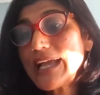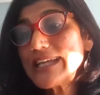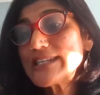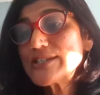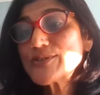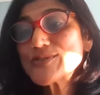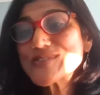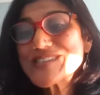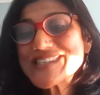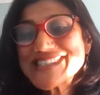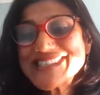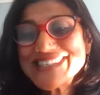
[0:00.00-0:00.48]
I
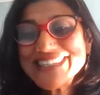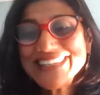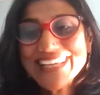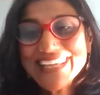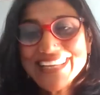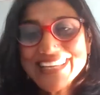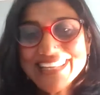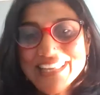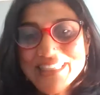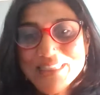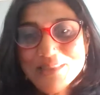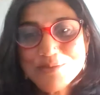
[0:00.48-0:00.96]
don't see
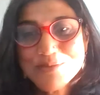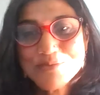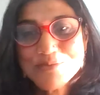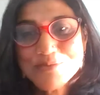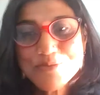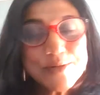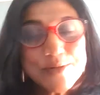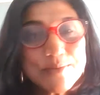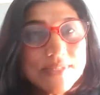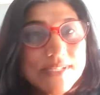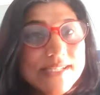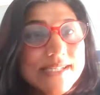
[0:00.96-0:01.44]
any at the
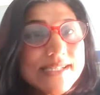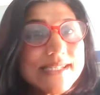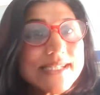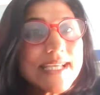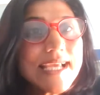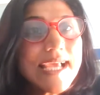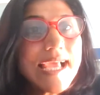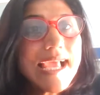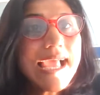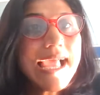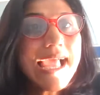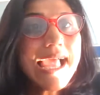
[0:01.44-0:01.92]

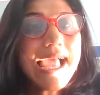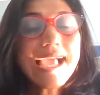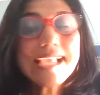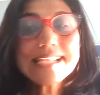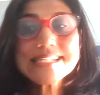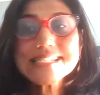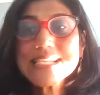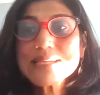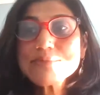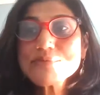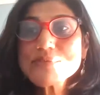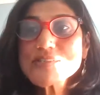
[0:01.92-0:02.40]
moment,
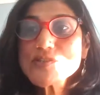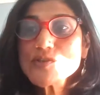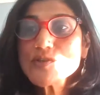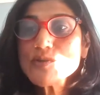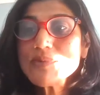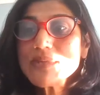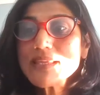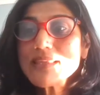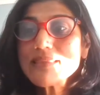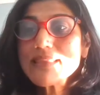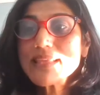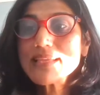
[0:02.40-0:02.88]
and I'm
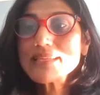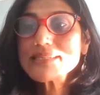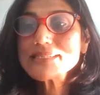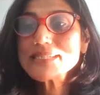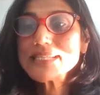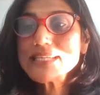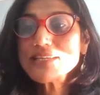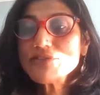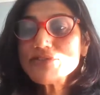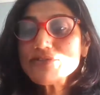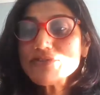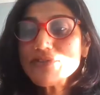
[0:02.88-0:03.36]
assuming
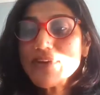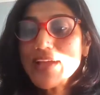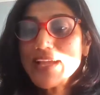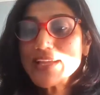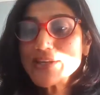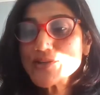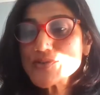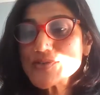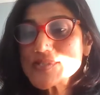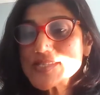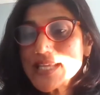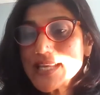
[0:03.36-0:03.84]
that if I
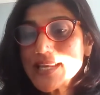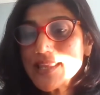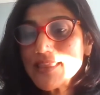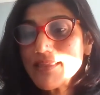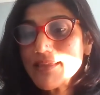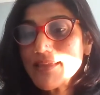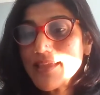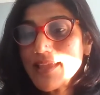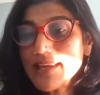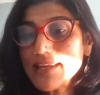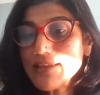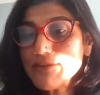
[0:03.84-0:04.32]
don't see
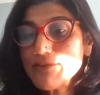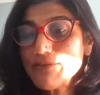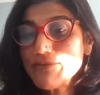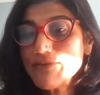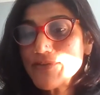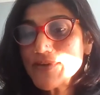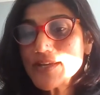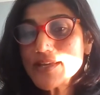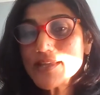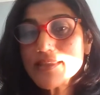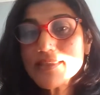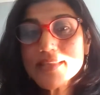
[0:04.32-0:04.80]
anything any
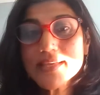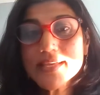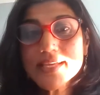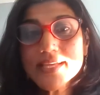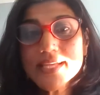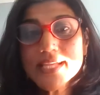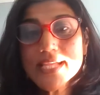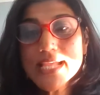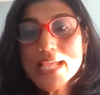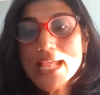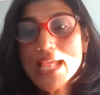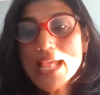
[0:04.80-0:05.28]
further,
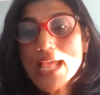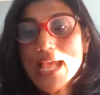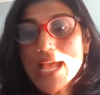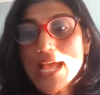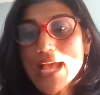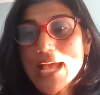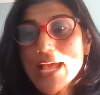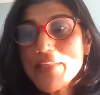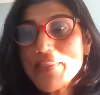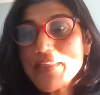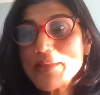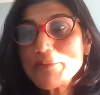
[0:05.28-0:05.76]

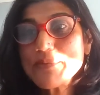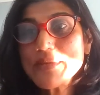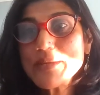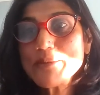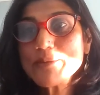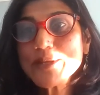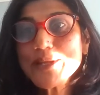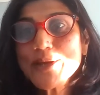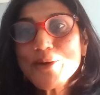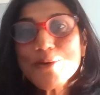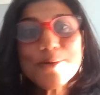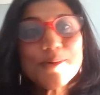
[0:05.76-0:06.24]
that
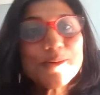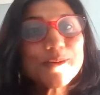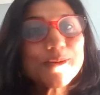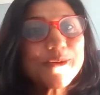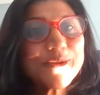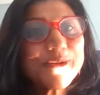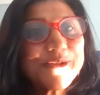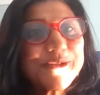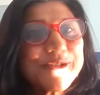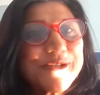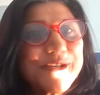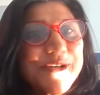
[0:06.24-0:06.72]
people are all
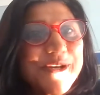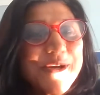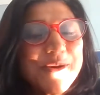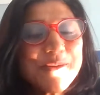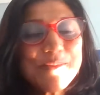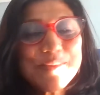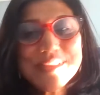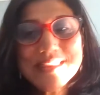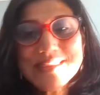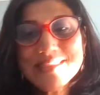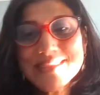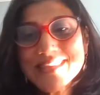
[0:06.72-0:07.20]
good
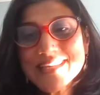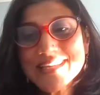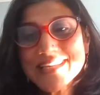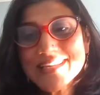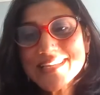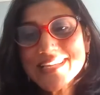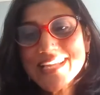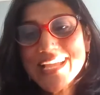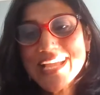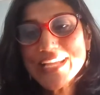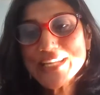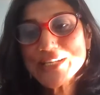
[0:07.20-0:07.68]
with
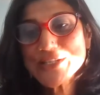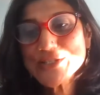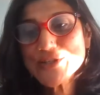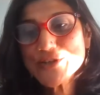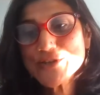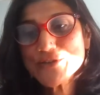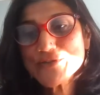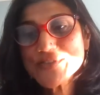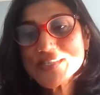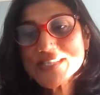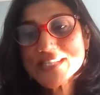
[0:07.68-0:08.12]
the kind of